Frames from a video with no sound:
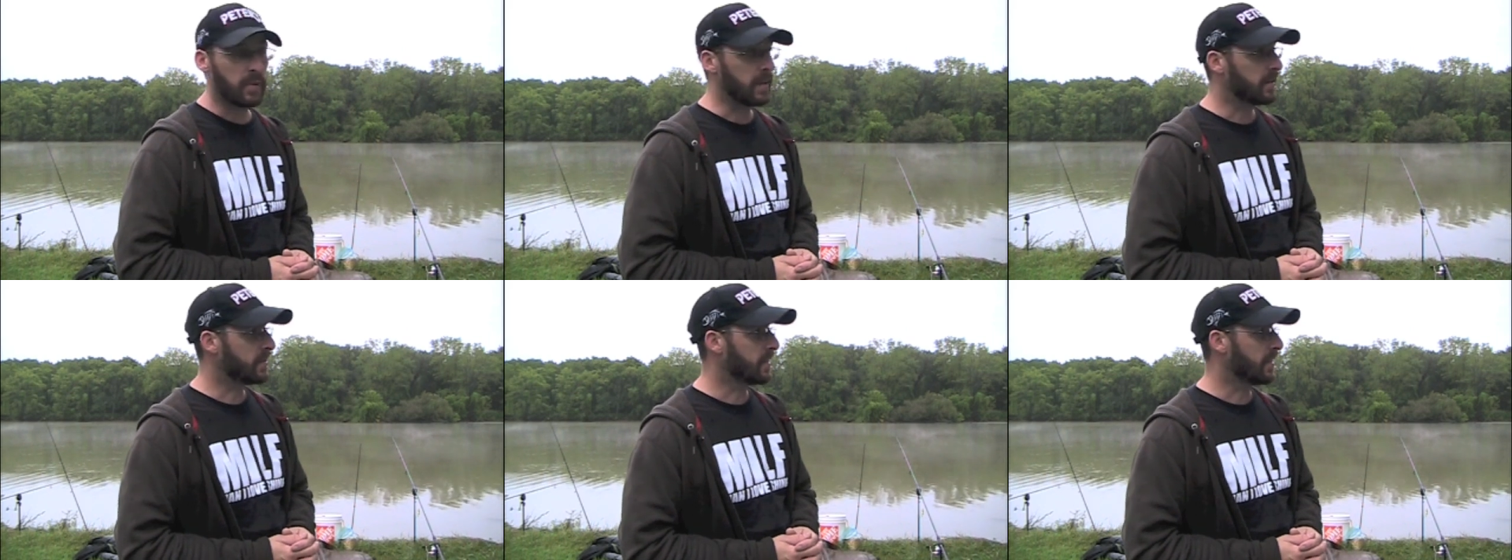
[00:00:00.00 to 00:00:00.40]

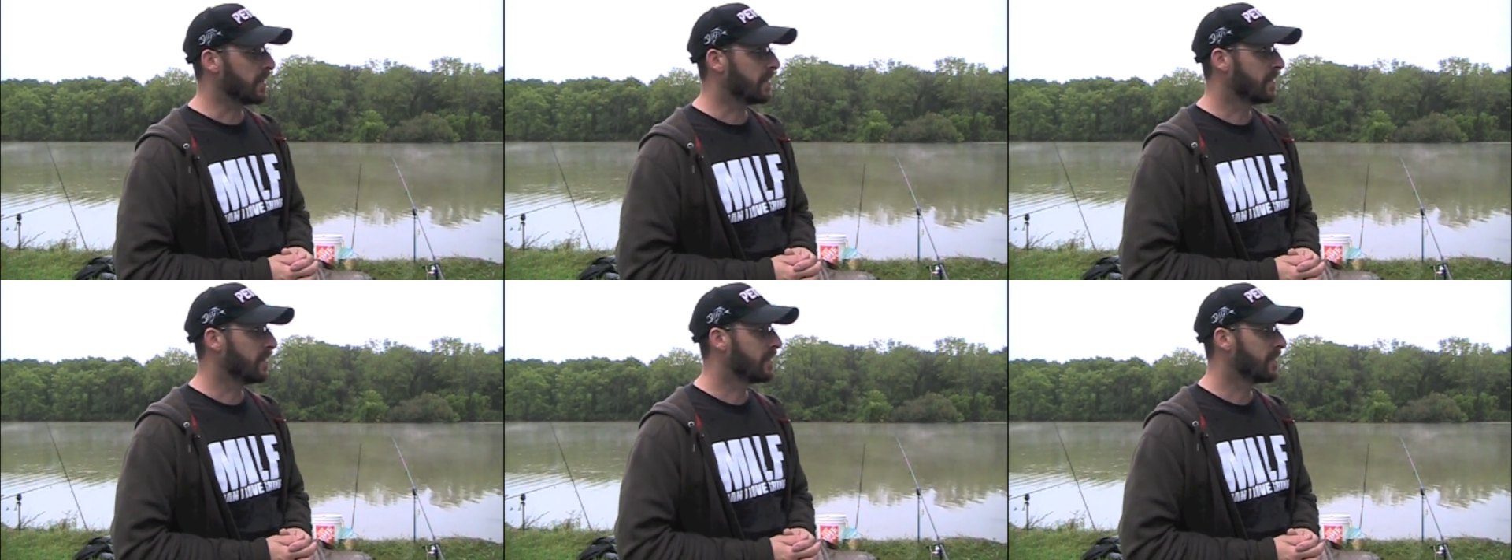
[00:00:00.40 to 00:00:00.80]
but
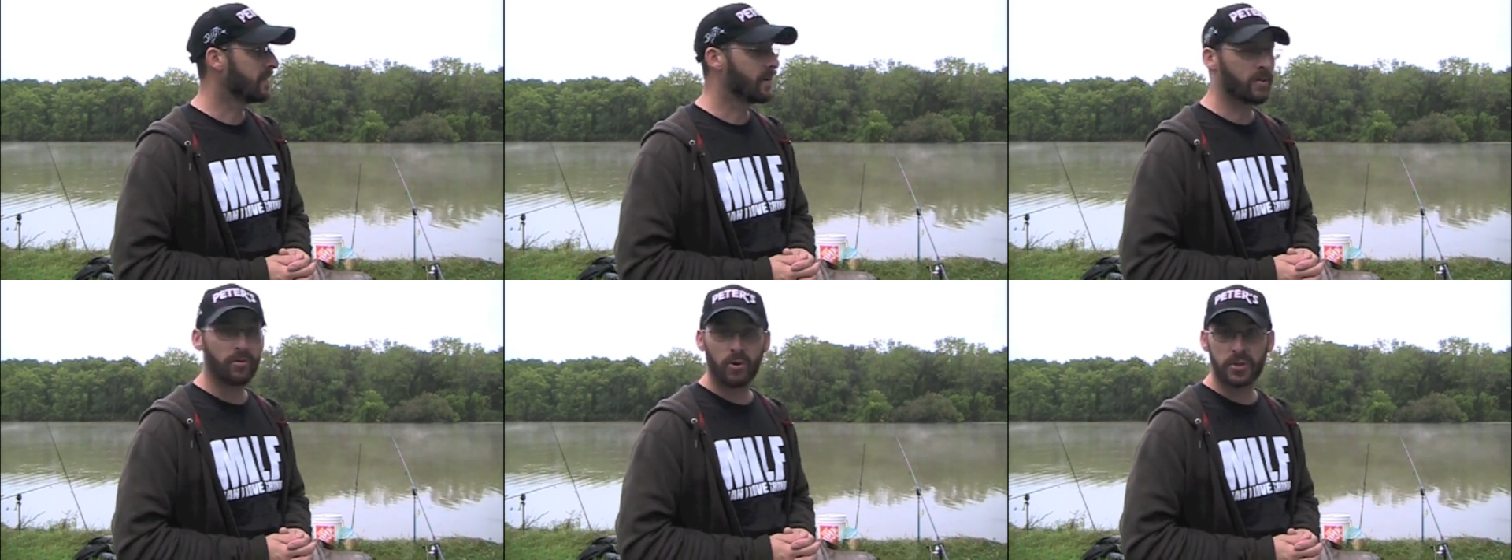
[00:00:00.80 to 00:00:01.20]

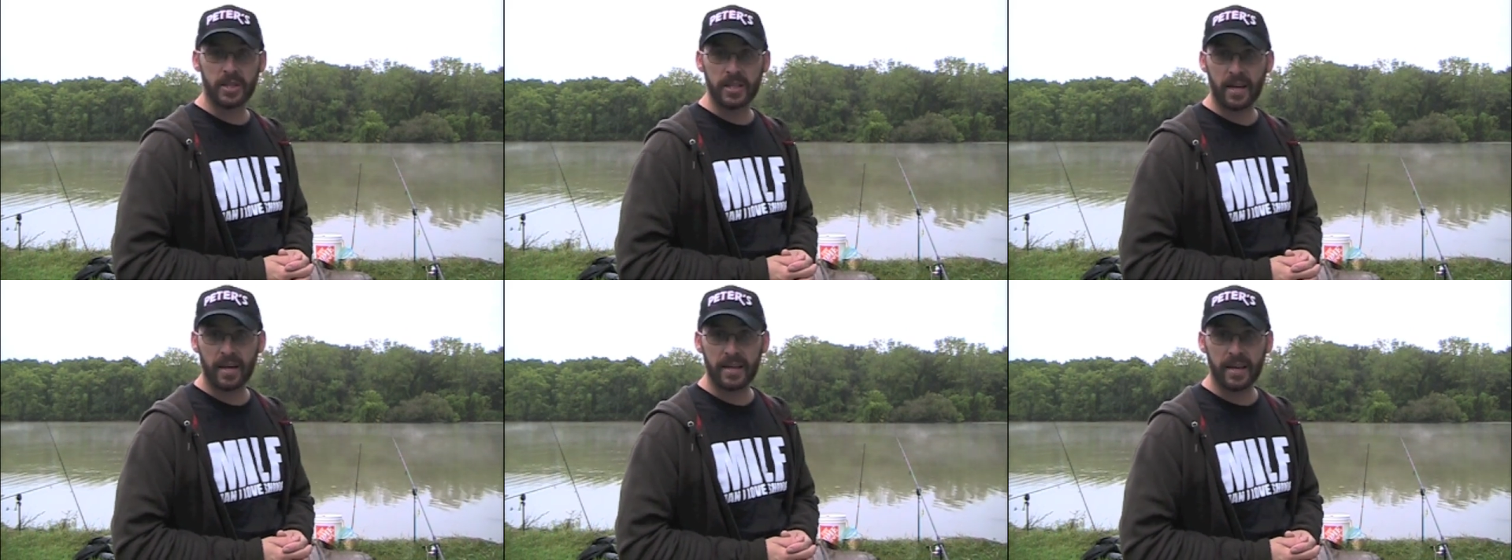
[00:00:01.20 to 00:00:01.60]

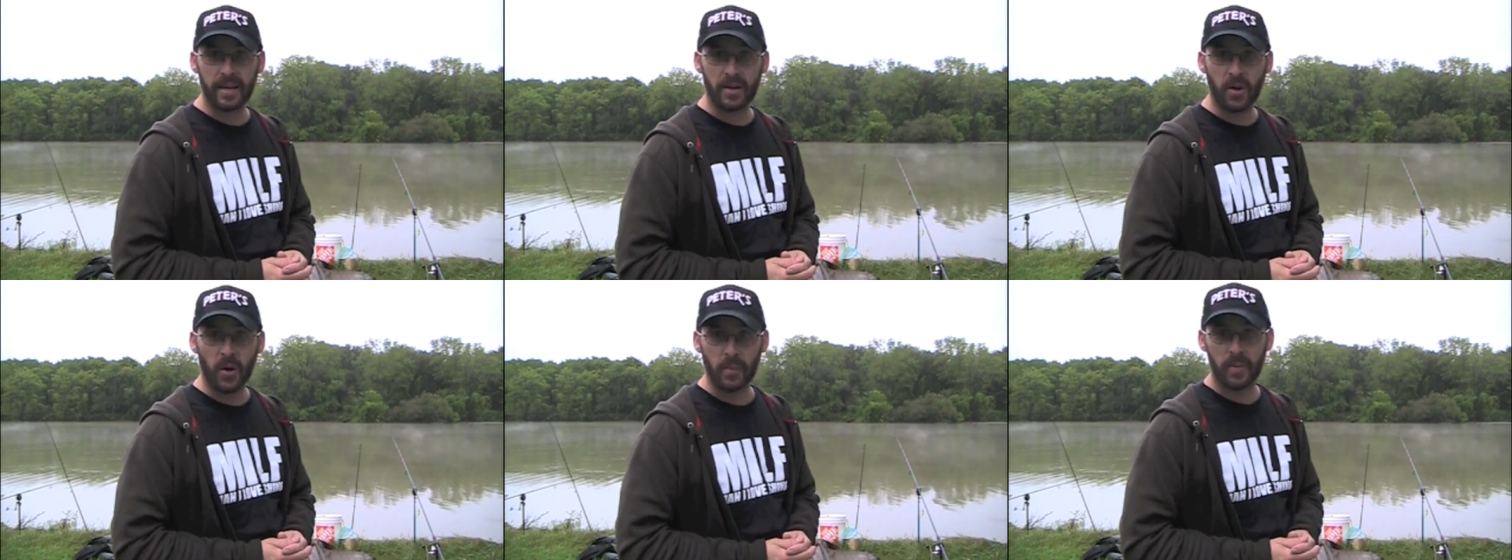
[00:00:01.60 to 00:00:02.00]
unfortunately not yet
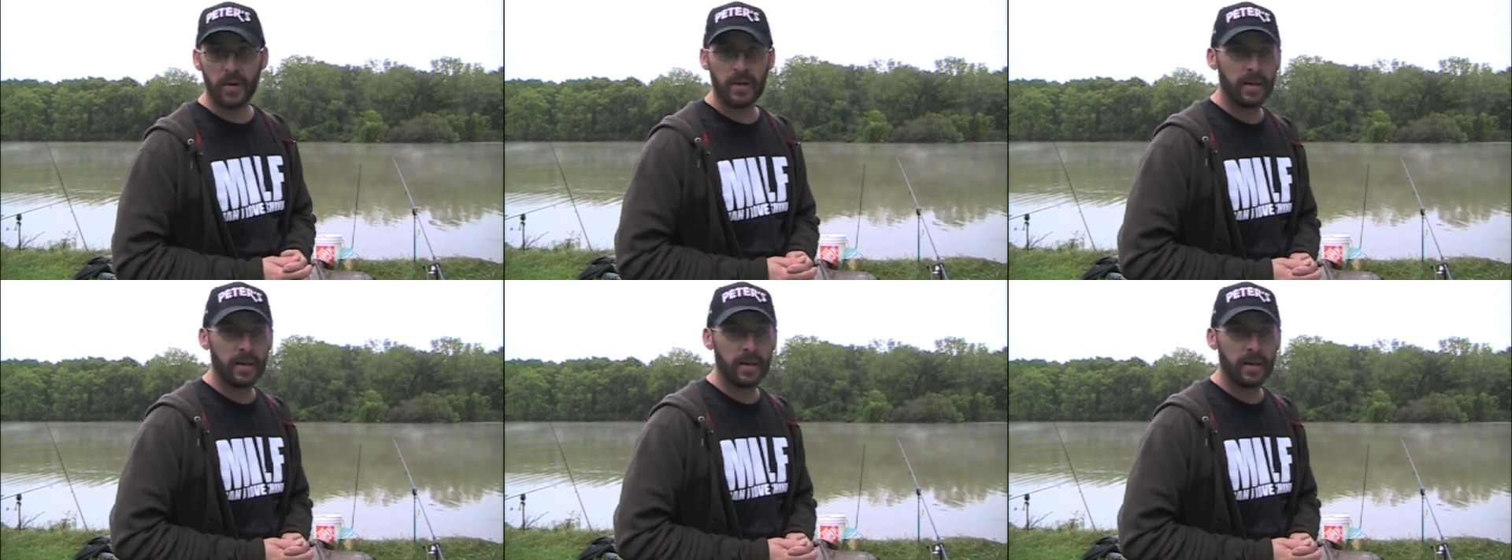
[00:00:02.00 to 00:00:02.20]
a carp.